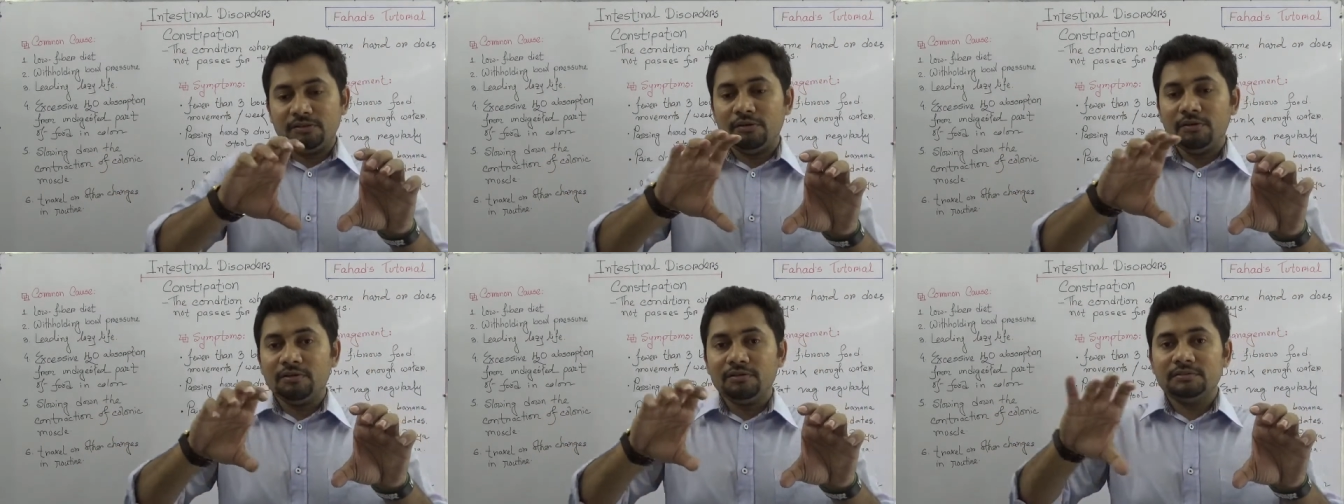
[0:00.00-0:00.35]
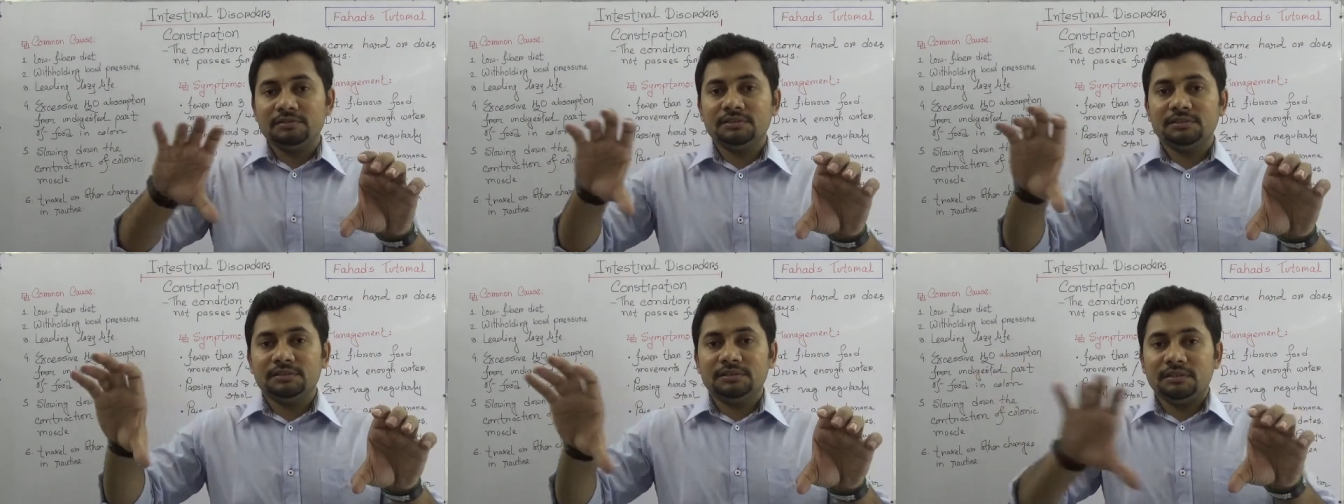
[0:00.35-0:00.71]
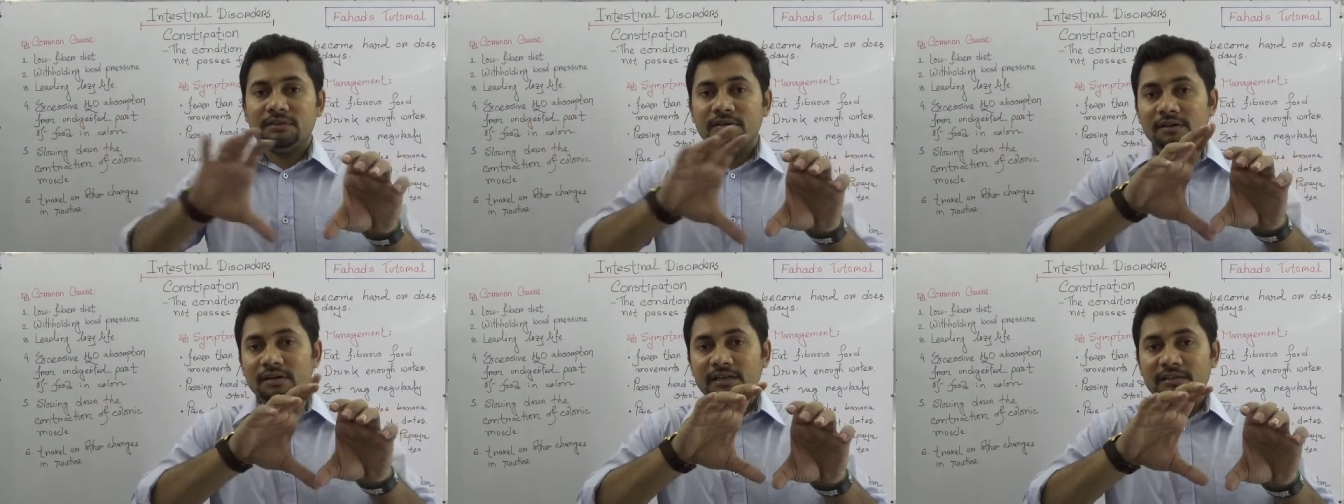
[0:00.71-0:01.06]
colons
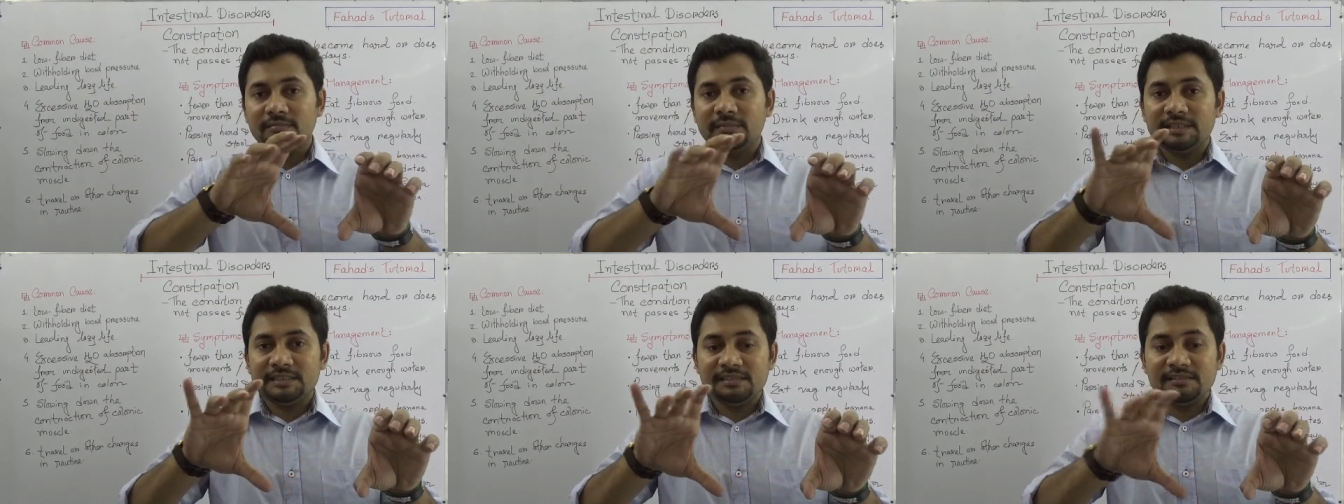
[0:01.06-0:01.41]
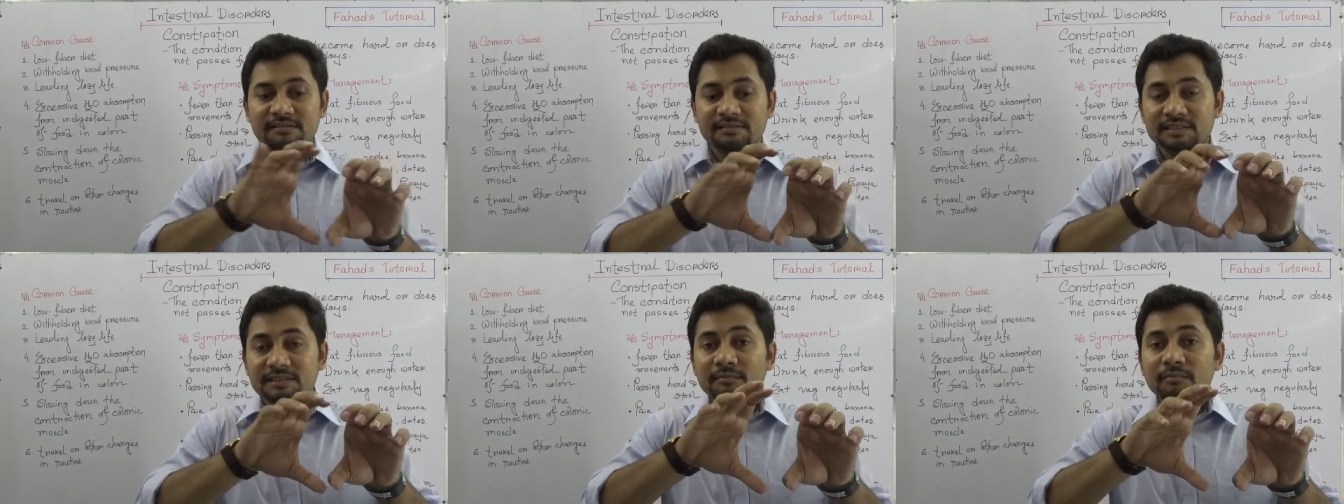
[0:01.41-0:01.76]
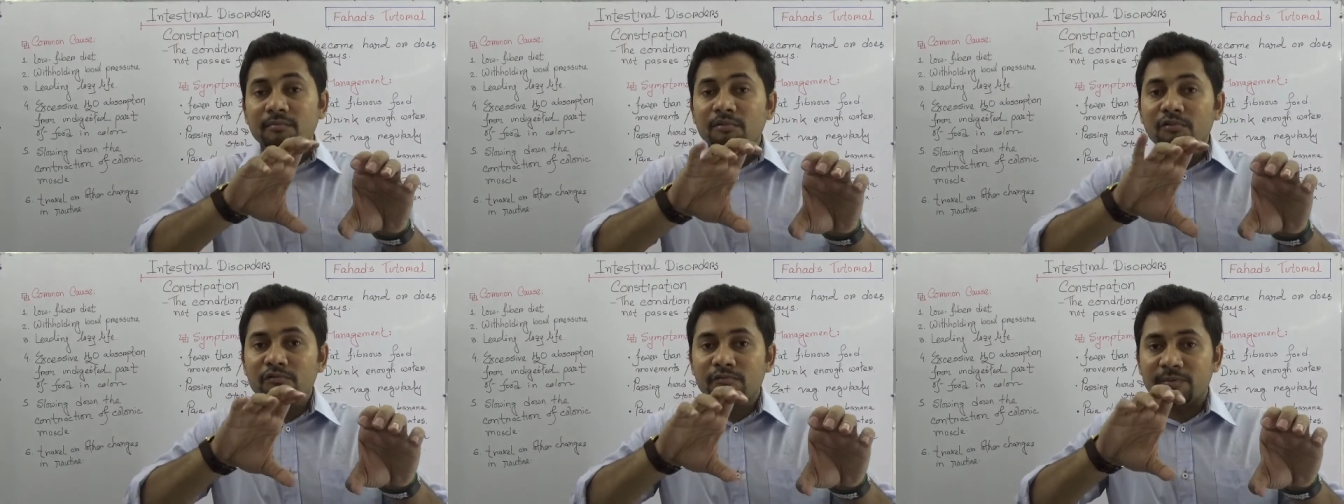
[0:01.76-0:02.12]
colonic muscle there is a
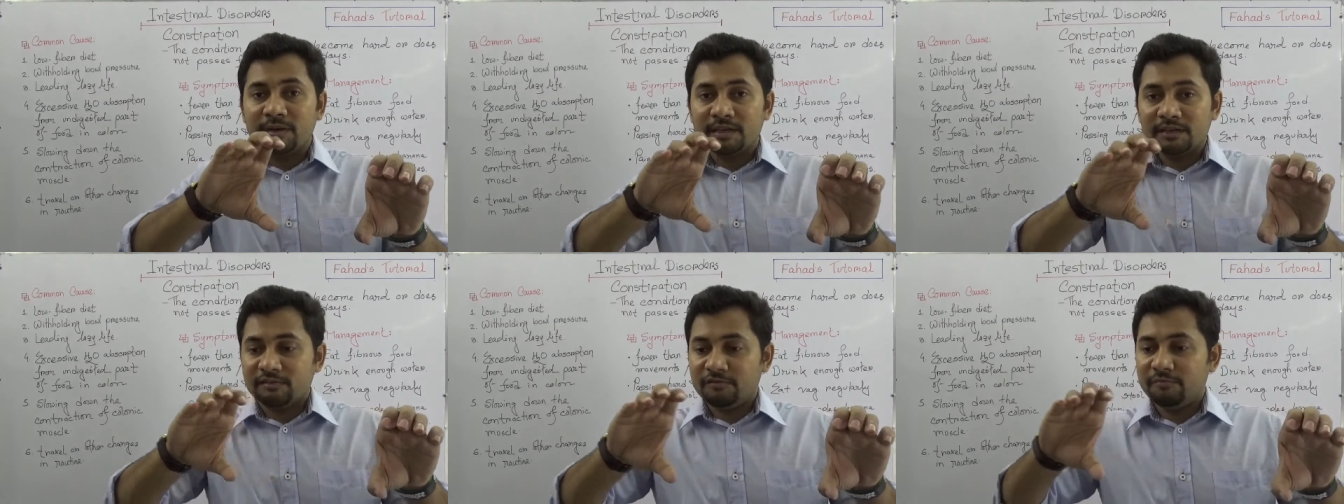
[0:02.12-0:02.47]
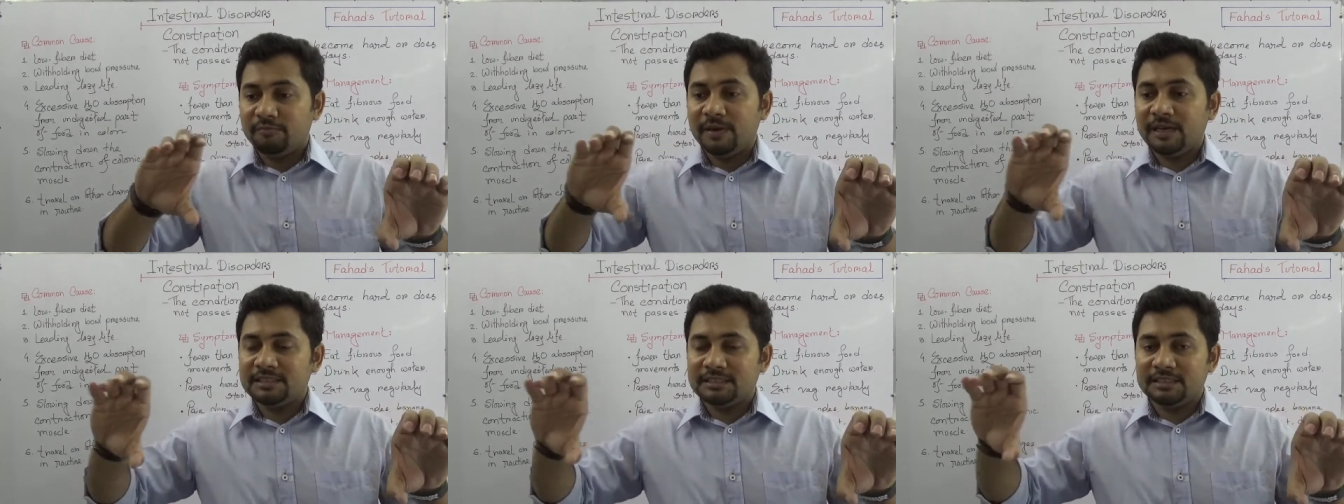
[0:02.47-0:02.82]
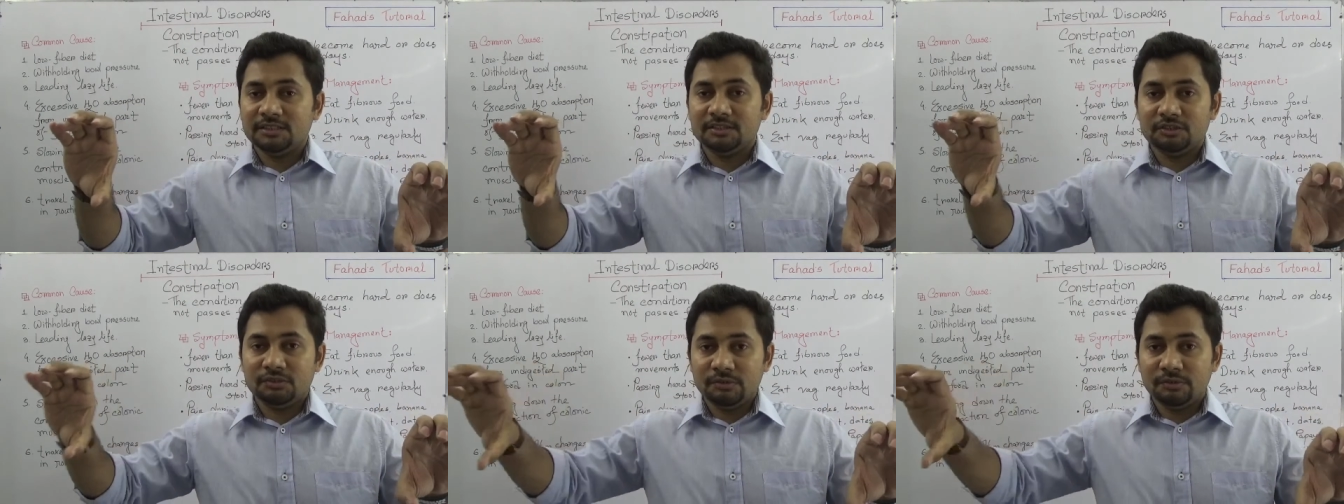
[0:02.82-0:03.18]
movement of
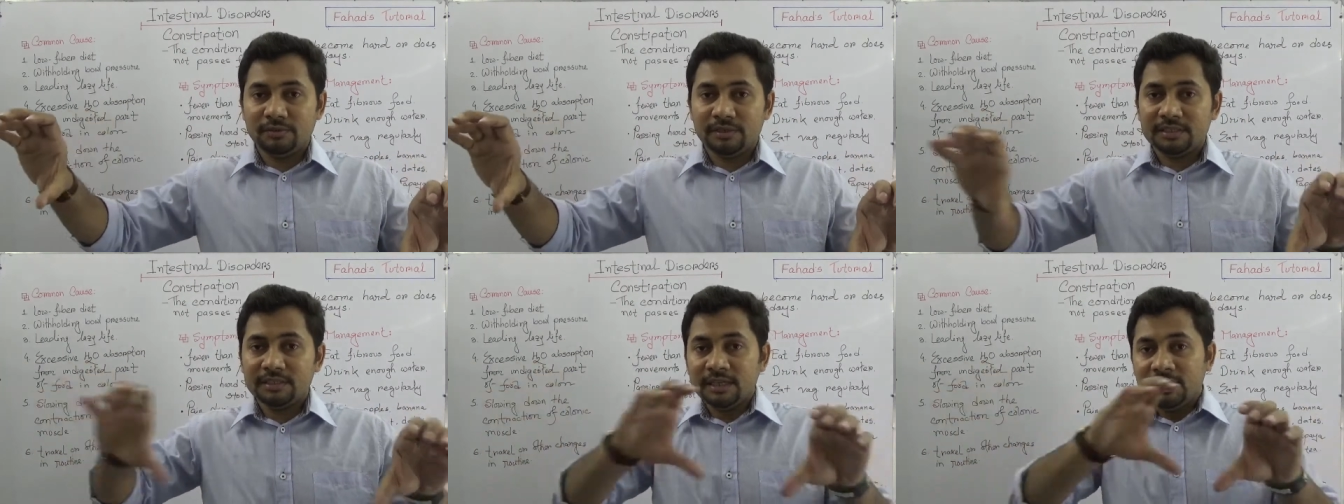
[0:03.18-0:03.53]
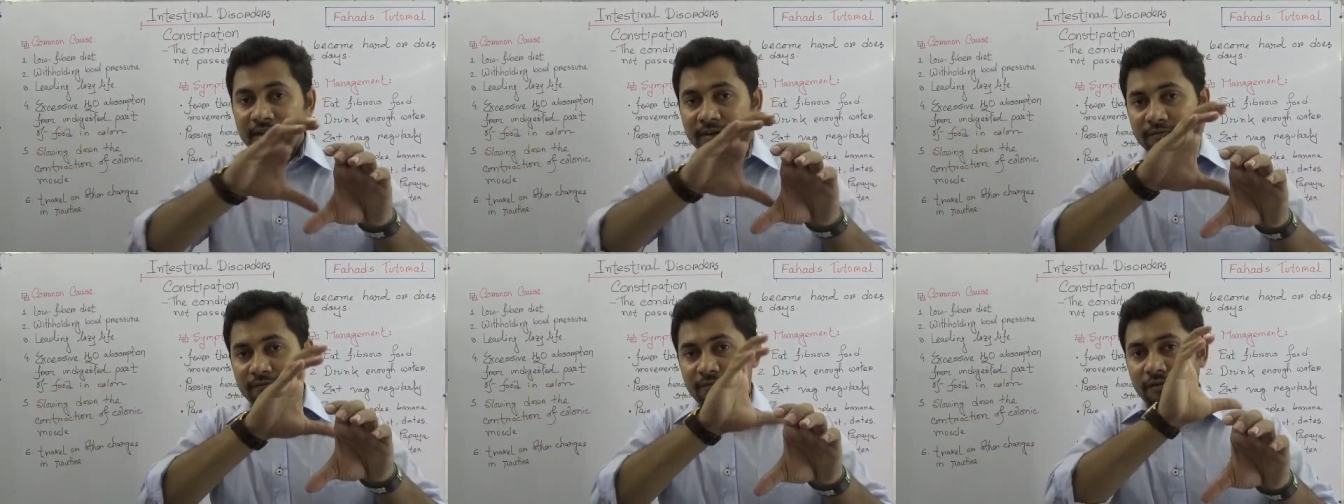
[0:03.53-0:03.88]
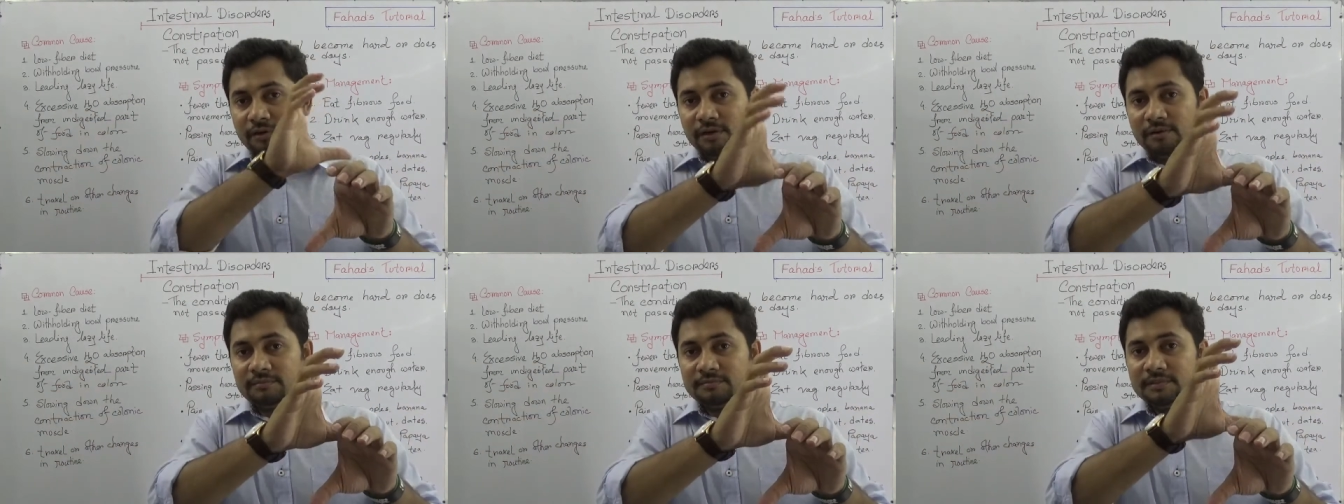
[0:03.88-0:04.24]
passing through it
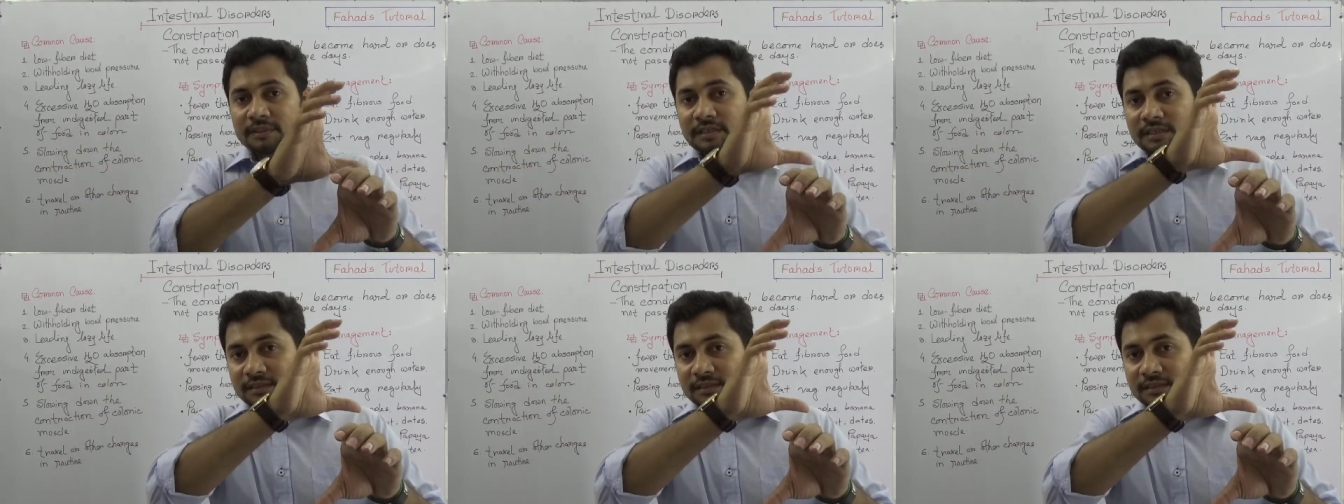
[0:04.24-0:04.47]
from